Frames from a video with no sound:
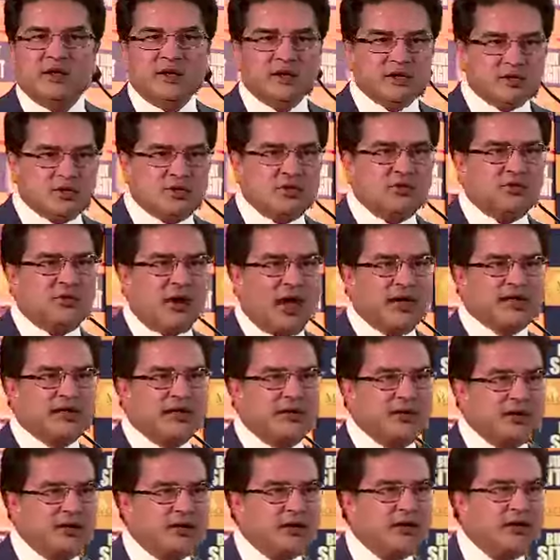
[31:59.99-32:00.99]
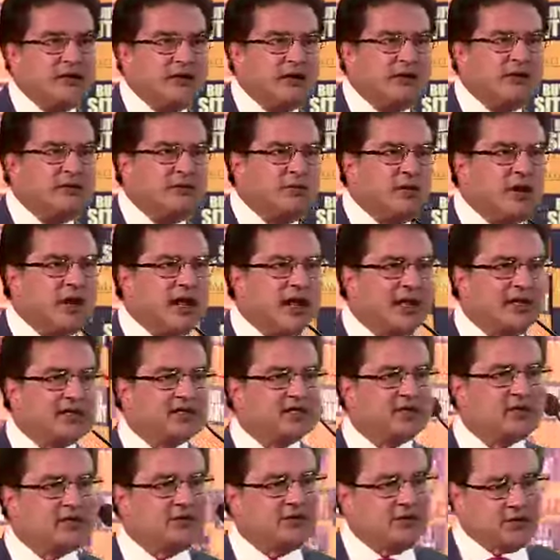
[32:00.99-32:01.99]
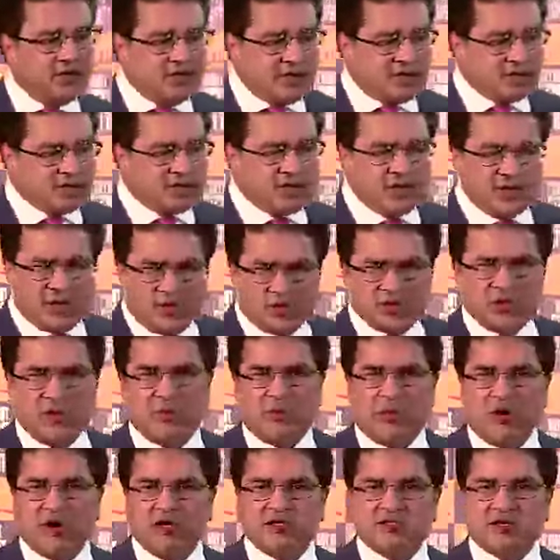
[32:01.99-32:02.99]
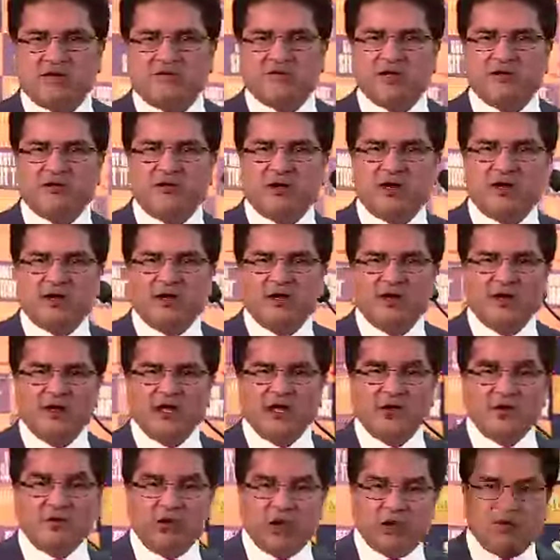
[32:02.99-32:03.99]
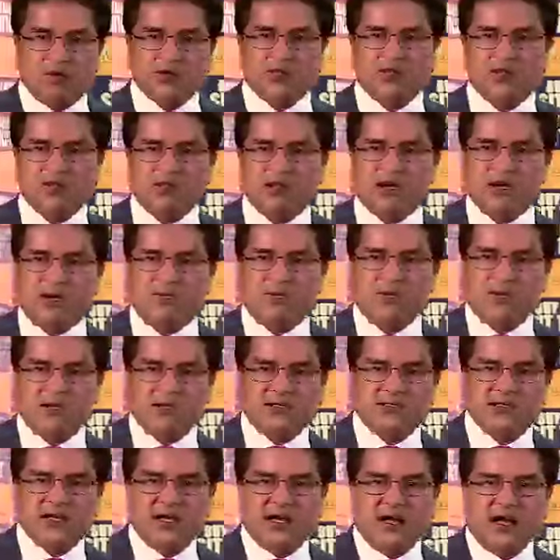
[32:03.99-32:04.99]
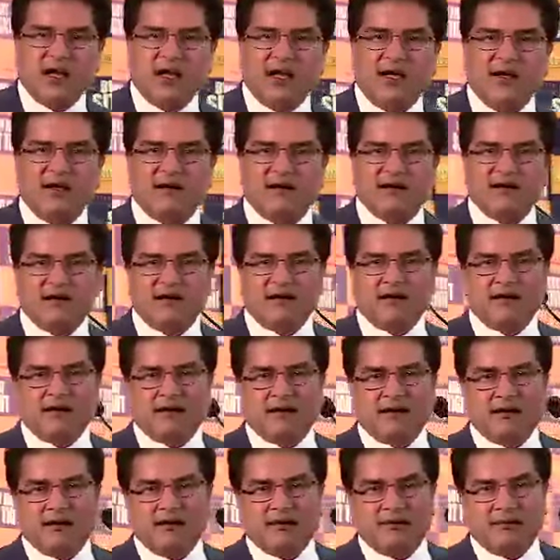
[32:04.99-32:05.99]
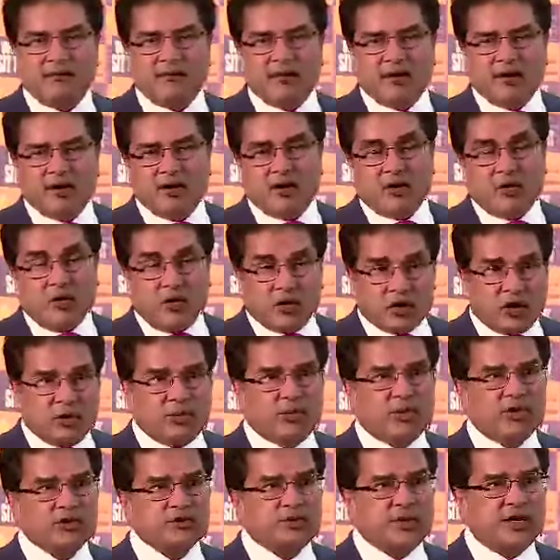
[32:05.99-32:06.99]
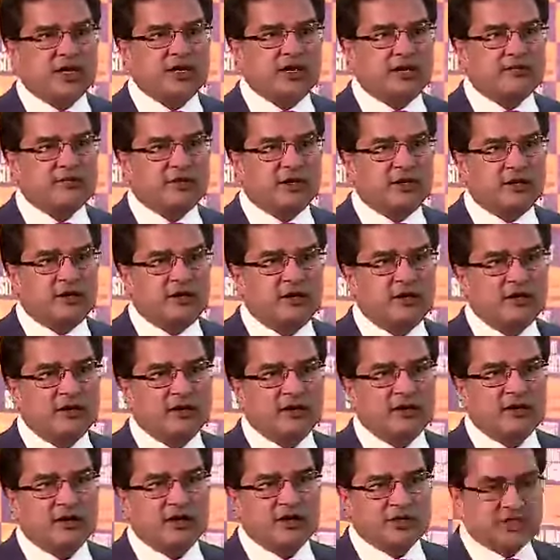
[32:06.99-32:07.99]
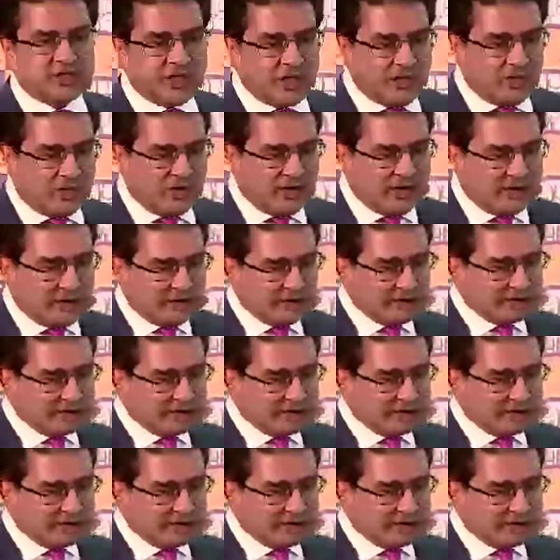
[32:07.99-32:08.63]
So I think there is a huge importance of dividend in valuation of the companies and overall prosperity of the shareholder.